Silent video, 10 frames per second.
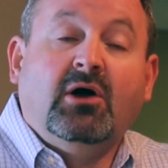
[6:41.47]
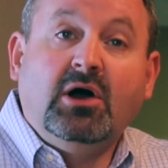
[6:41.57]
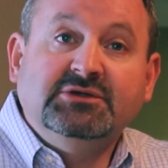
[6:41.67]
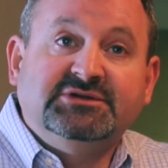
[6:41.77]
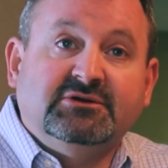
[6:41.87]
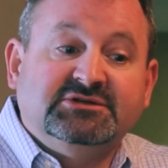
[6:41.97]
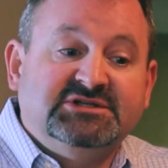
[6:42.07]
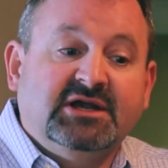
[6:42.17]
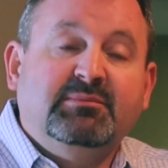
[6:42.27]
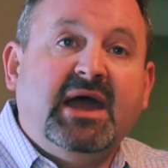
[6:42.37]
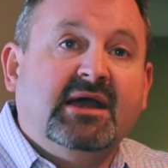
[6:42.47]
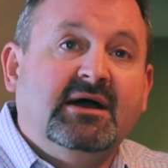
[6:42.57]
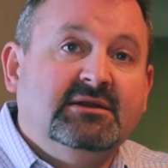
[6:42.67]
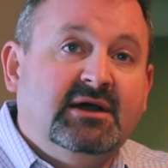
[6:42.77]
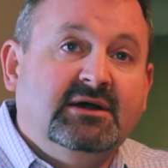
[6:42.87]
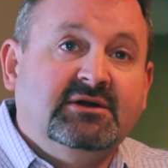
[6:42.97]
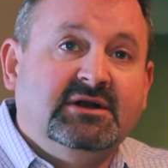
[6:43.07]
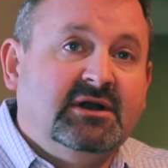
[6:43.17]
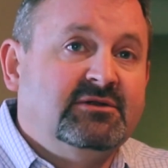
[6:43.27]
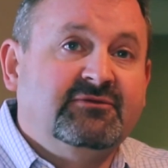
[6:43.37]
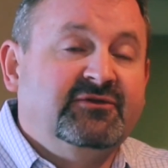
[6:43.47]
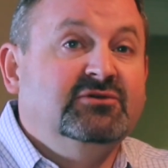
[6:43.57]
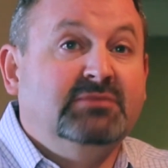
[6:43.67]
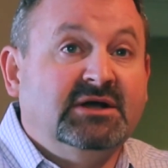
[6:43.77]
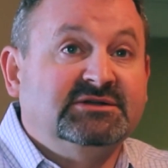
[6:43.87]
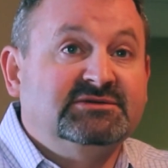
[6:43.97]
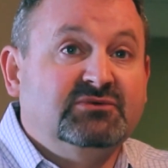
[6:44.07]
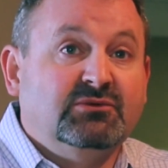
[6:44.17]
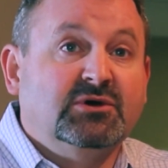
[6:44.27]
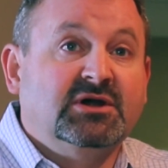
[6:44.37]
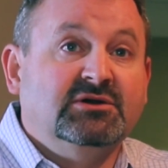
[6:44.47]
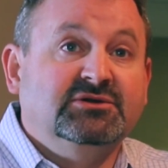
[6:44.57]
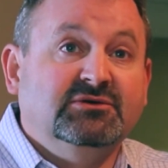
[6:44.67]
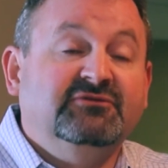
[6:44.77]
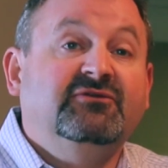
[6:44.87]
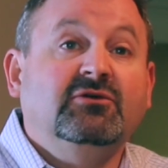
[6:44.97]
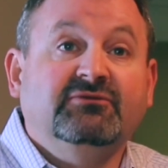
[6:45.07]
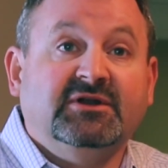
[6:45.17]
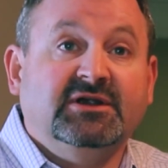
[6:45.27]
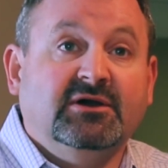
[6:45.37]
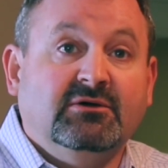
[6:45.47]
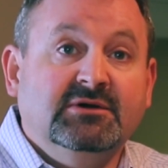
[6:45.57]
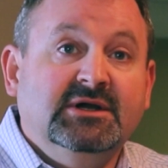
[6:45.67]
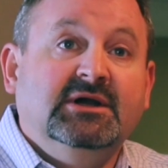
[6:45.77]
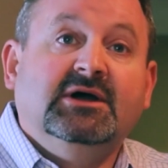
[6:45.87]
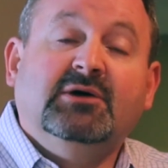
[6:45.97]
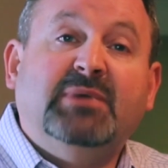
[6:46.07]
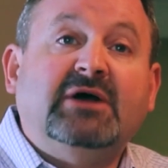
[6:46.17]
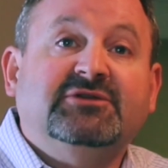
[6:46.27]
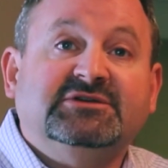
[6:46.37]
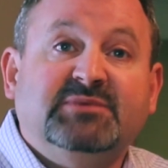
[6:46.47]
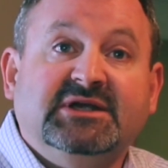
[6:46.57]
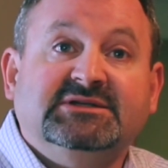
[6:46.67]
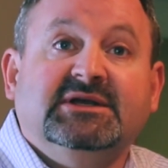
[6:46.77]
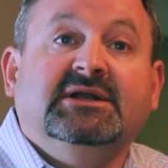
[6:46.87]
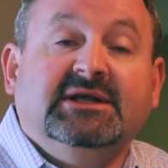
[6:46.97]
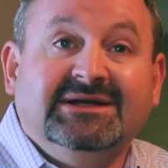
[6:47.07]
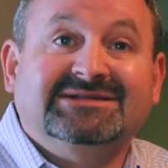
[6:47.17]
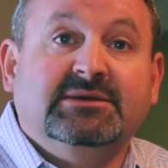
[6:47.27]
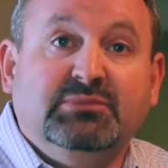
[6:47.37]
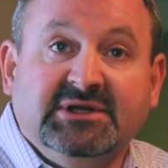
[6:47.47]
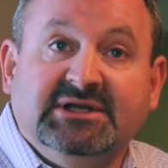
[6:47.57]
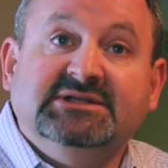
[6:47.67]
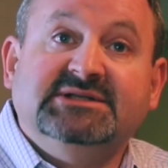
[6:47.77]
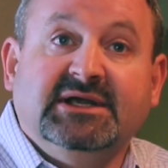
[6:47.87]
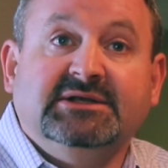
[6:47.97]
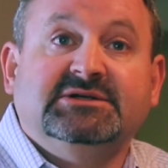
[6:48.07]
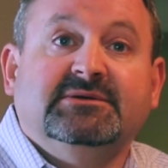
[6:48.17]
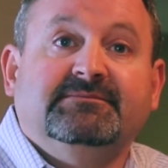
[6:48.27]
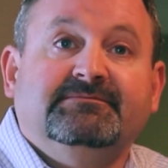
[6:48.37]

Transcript: Also, check back online in another few months where we're going to do a full video about the space and in its completed stage.